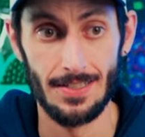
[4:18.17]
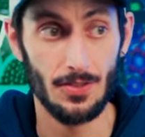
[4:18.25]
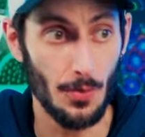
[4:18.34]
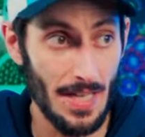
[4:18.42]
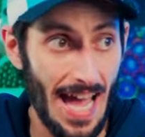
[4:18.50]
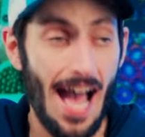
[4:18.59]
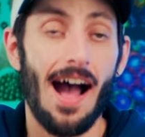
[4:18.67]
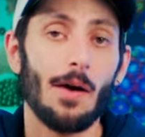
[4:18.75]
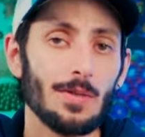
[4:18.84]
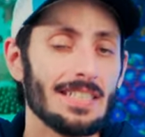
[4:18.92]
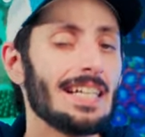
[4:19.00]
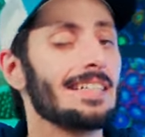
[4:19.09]
So yeah, I
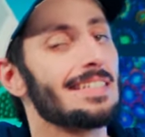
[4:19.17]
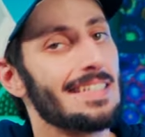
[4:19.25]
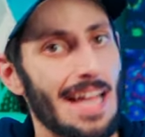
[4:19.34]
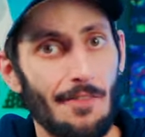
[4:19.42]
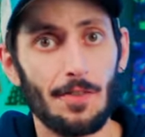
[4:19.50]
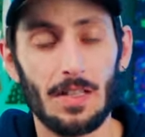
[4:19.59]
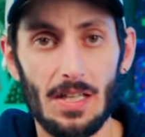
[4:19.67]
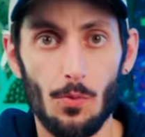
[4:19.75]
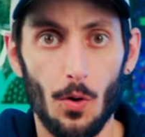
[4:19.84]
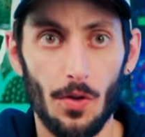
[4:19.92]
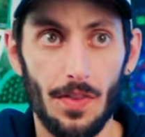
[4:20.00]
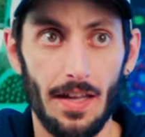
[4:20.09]
would say it's definitely
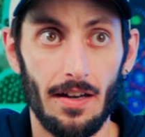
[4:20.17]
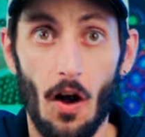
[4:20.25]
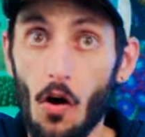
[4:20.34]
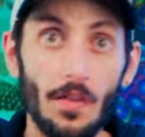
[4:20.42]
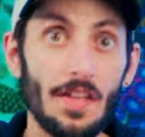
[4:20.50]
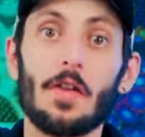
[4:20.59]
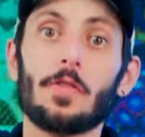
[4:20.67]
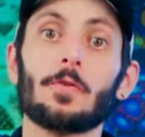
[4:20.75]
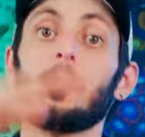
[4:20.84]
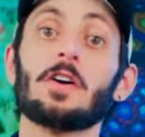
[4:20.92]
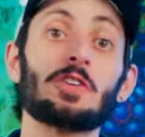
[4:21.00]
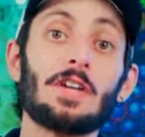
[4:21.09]
worth it. All the other
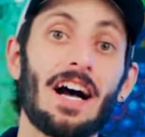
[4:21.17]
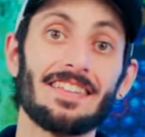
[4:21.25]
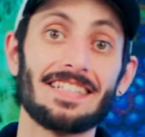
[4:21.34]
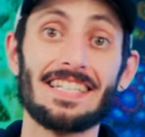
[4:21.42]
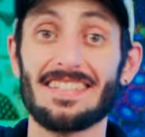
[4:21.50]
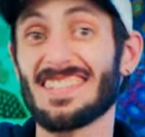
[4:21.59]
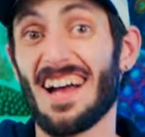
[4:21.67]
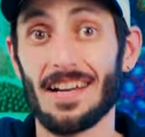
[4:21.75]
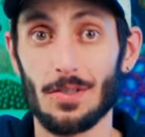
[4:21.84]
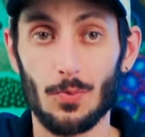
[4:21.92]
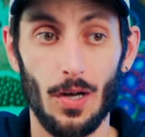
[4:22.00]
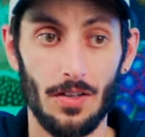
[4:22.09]
functionality aside
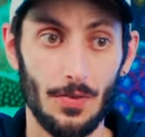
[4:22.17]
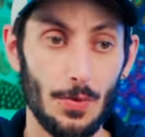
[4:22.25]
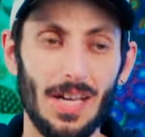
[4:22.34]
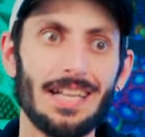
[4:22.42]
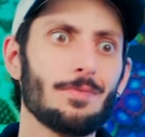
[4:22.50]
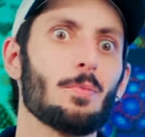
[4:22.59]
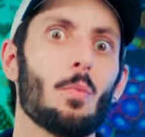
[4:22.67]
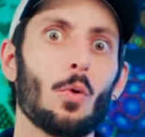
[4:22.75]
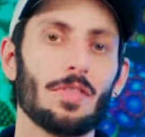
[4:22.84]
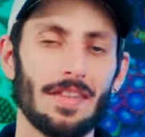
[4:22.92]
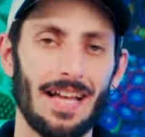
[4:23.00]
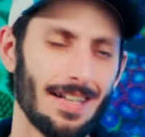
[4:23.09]
as well. So you get even
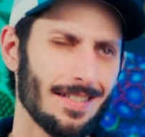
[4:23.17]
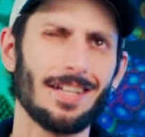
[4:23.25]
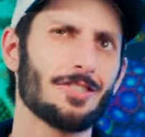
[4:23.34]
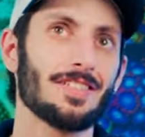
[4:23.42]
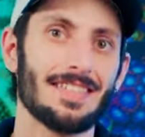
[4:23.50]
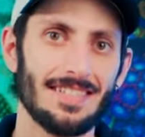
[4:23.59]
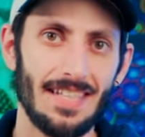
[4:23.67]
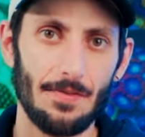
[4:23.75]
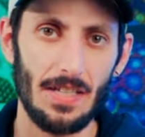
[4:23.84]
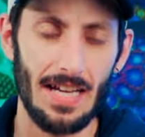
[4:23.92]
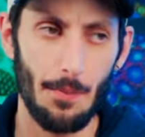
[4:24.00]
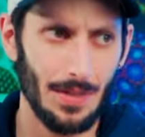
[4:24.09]
more than that. It's not just the
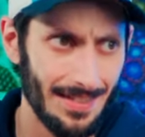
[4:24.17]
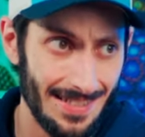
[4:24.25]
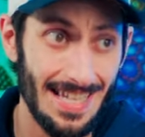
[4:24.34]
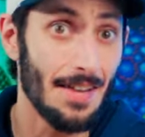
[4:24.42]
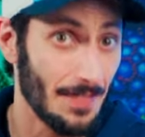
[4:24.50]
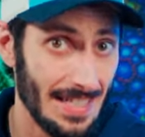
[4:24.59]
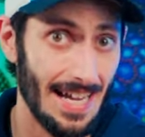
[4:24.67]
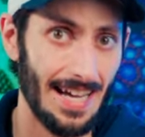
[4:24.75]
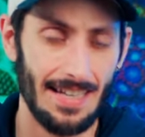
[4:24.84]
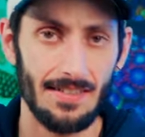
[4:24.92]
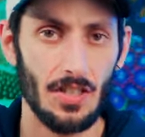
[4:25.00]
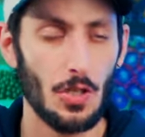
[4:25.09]
safety net, but the safety
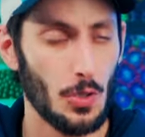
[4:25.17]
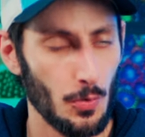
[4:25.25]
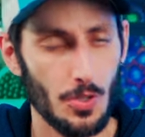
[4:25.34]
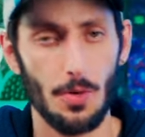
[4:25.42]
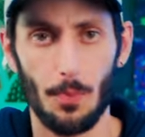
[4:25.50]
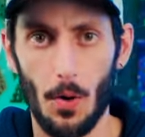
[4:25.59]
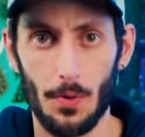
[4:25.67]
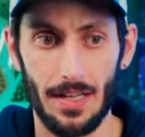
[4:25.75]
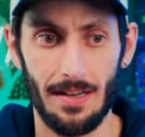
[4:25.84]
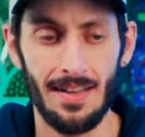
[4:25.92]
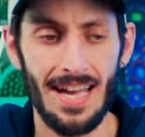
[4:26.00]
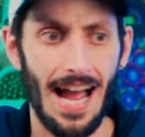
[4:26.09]
net is a huge component.